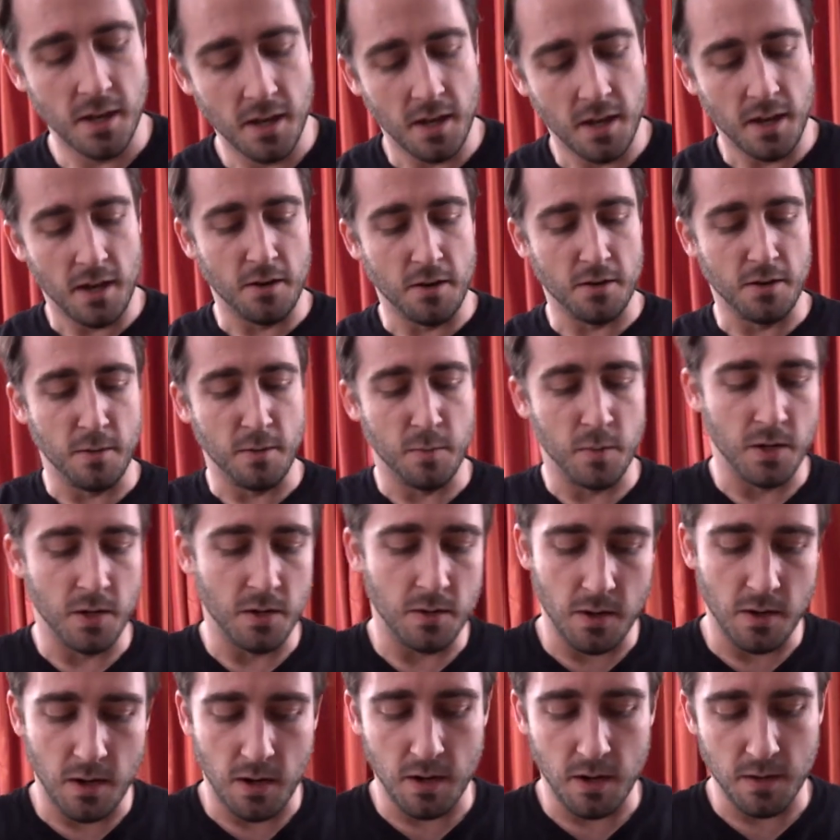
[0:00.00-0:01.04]
anything,
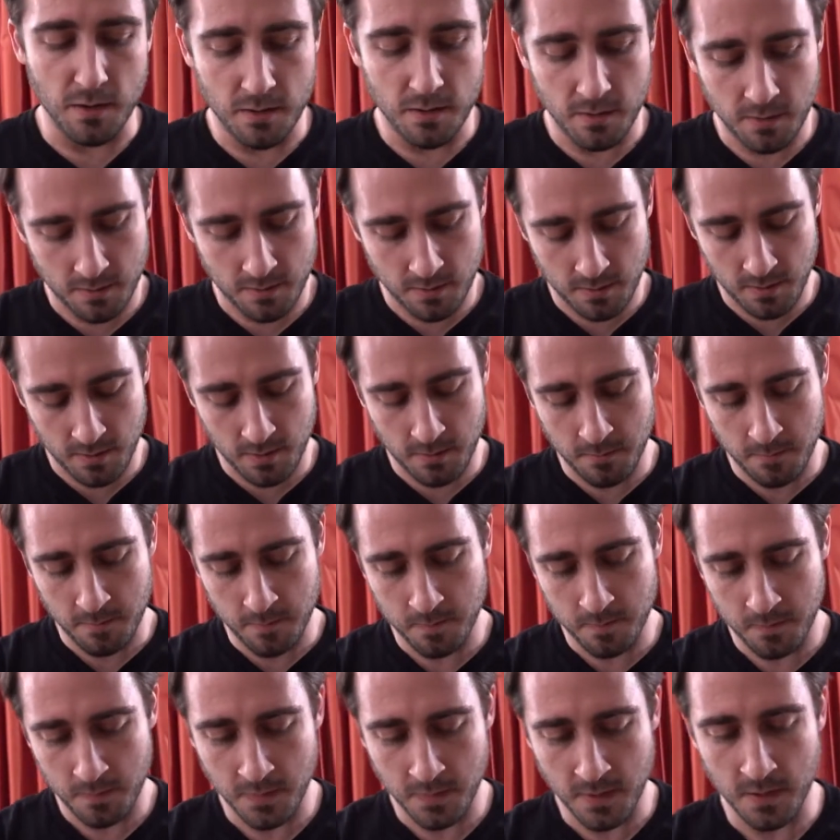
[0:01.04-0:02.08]
but
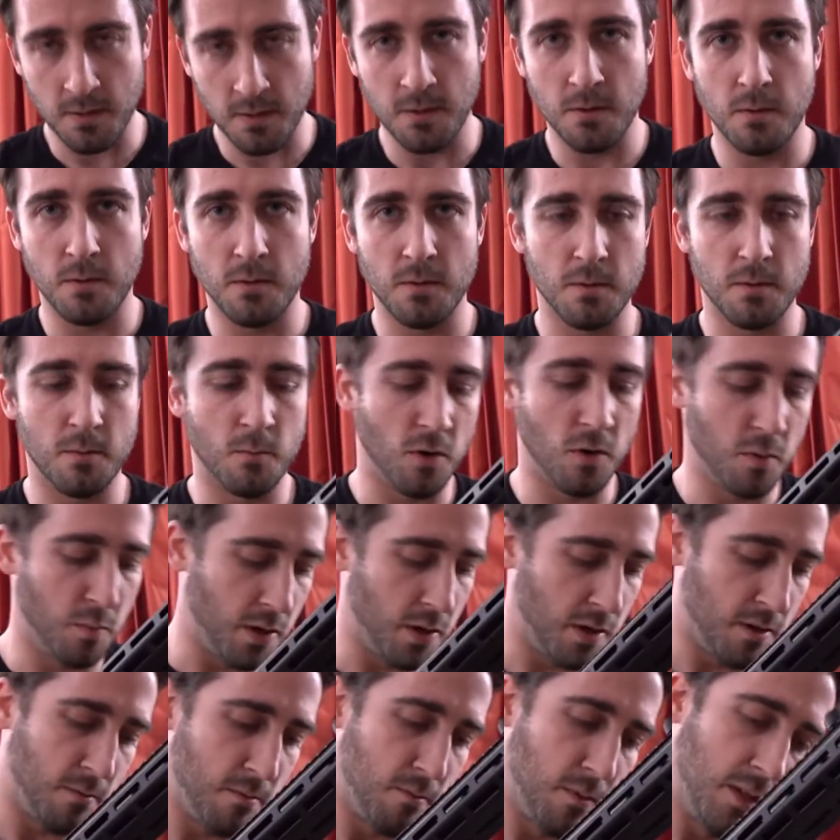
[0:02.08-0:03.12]
one
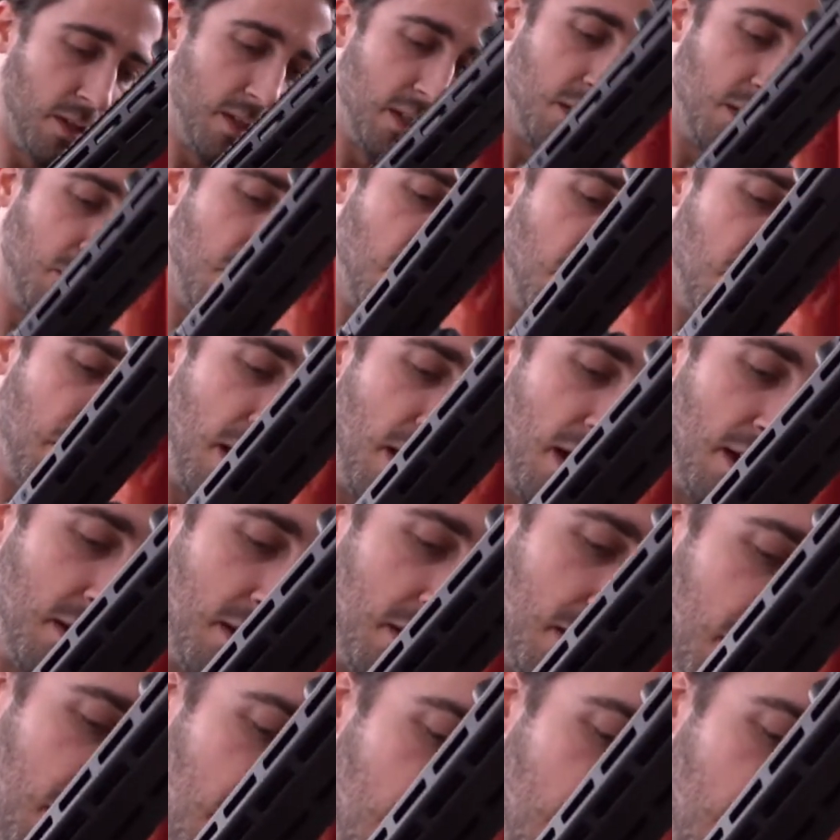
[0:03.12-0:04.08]
button releases both mags.